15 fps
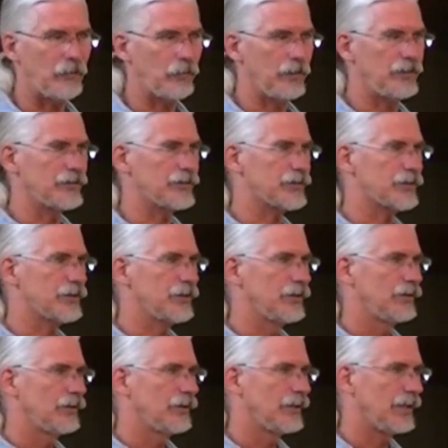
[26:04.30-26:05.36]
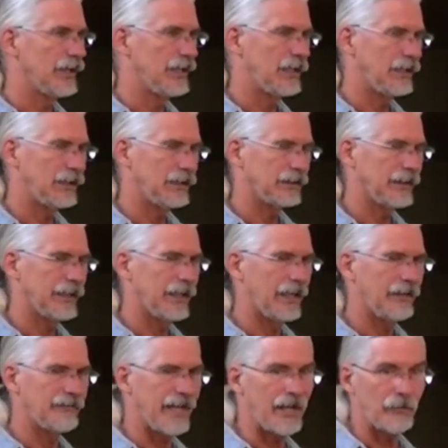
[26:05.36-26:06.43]
that was, uh,
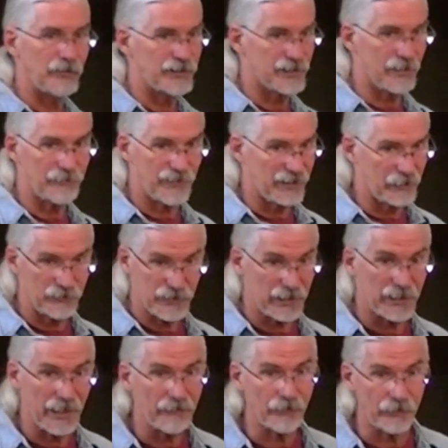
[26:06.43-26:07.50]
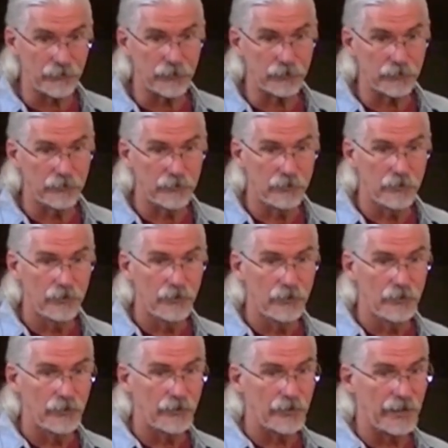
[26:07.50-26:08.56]
and that was something that was inevitable.
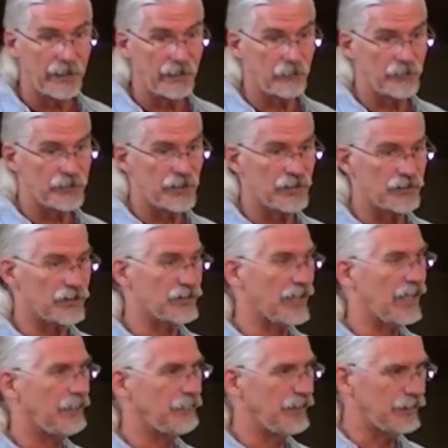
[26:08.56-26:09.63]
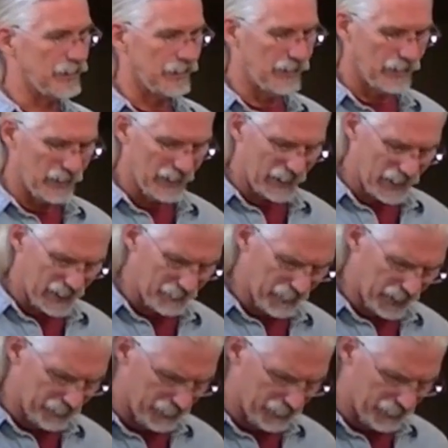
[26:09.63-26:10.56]
And it was his assignment. He